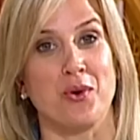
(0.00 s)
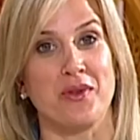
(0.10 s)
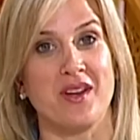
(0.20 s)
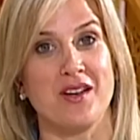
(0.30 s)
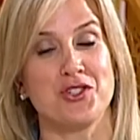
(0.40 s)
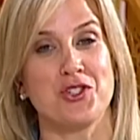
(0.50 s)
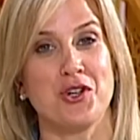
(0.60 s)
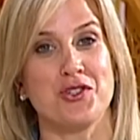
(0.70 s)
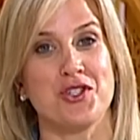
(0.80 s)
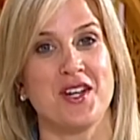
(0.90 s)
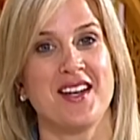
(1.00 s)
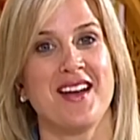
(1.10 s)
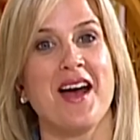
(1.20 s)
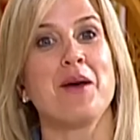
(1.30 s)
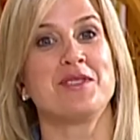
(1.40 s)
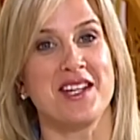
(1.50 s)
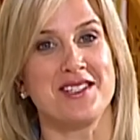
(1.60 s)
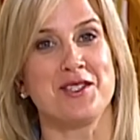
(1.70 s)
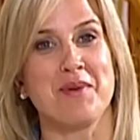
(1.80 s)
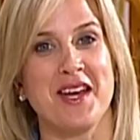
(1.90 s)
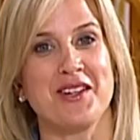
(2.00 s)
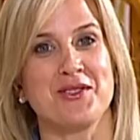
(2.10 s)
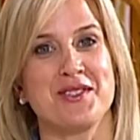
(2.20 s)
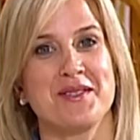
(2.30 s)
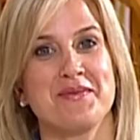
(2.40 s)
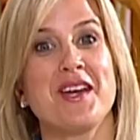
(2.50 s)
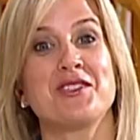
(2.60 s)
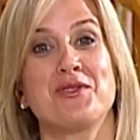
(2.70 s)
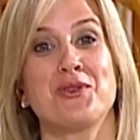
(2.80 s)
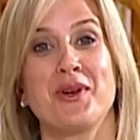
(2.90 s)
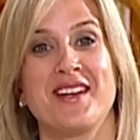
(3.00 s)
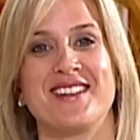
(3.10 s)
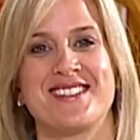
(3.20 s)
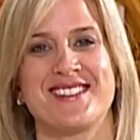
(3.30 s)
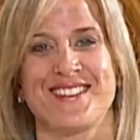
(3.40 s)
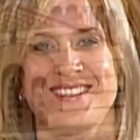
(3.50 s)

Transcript: Orthodox Church. I'm Stacey Spanos. Thanks for joining us.